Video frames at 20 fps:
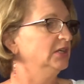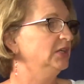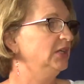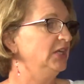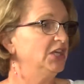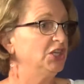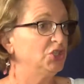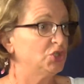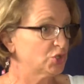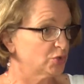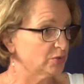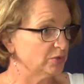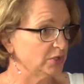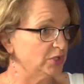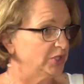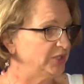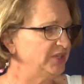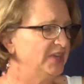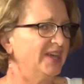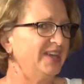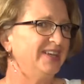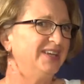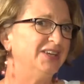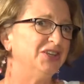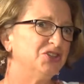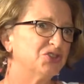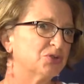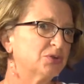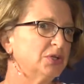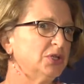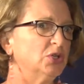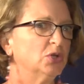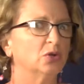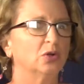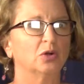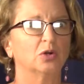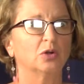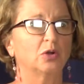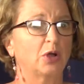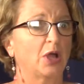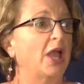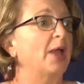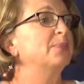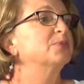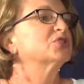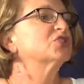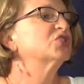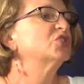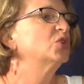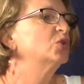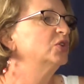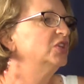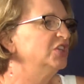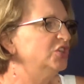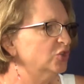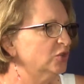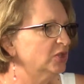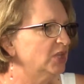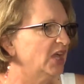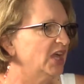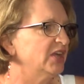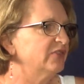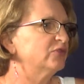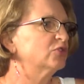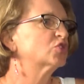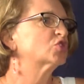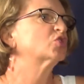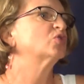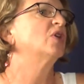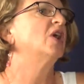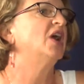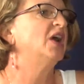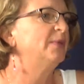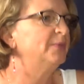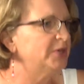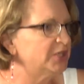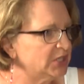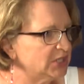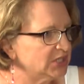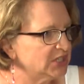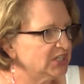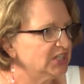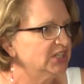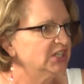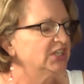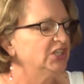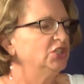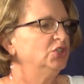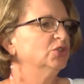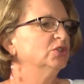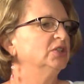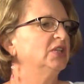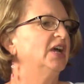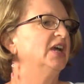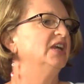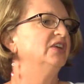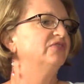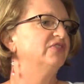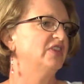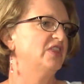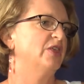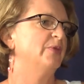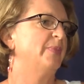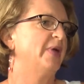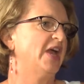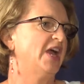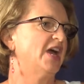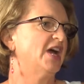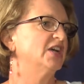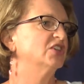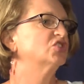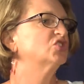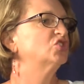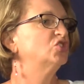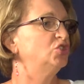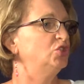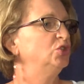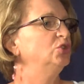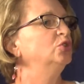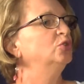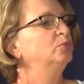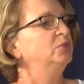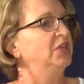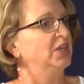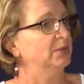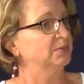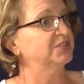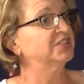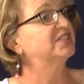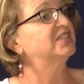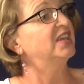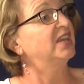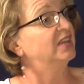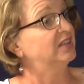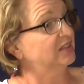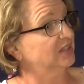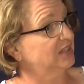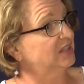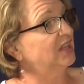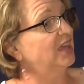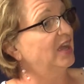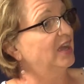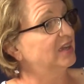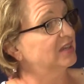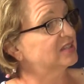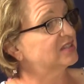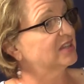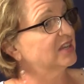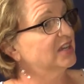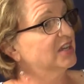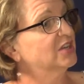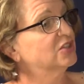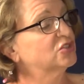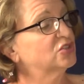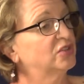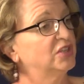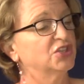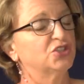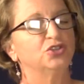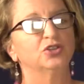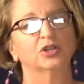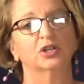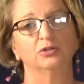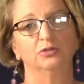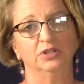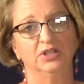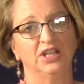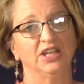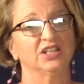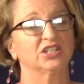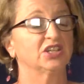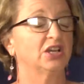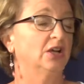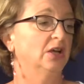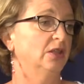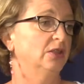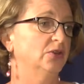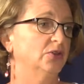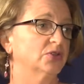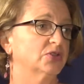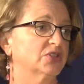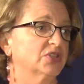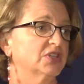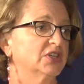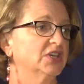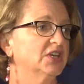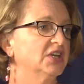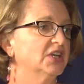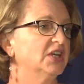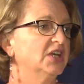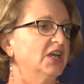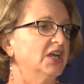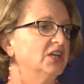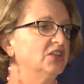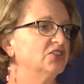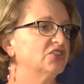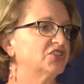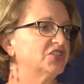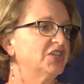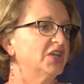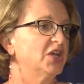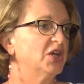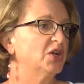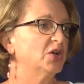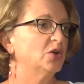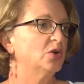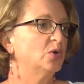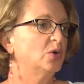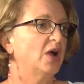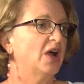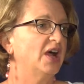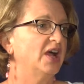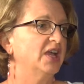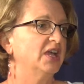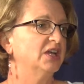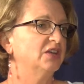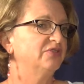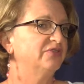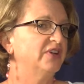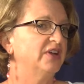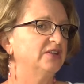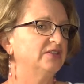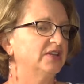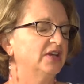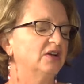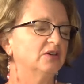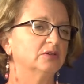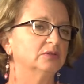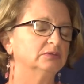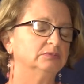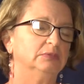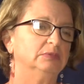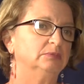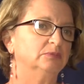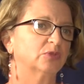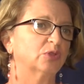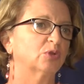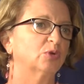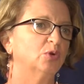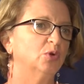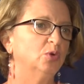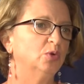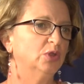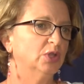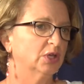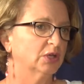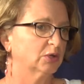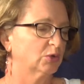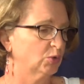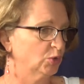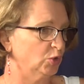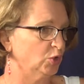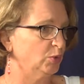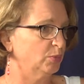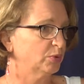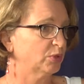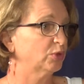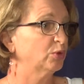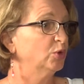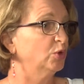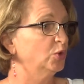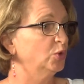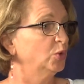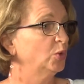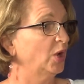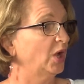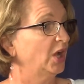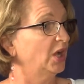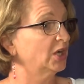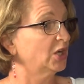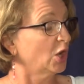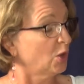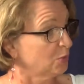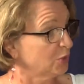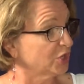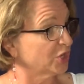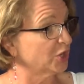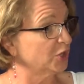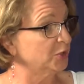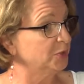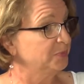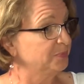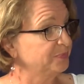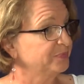injury or episode in your life, or trauma in your life in the past, to be able to take the class so that you could relate to others. And so I had found out through the group, through a coworker,